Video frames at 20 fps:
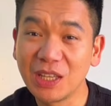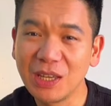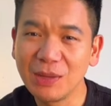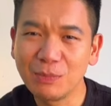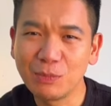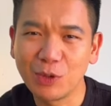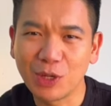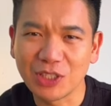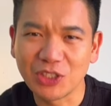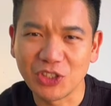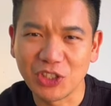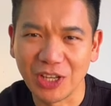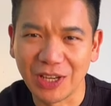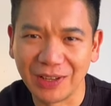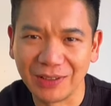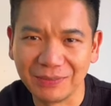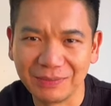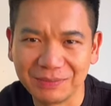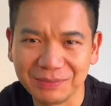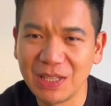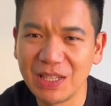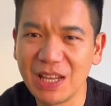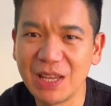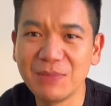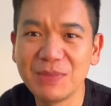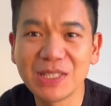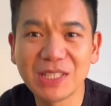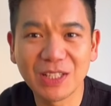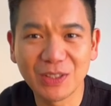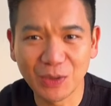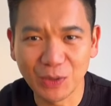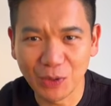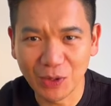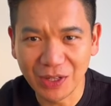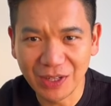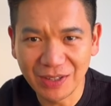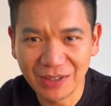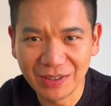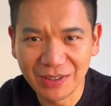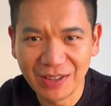keep watching. My name is
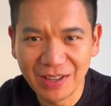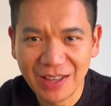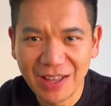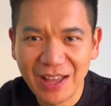Ador.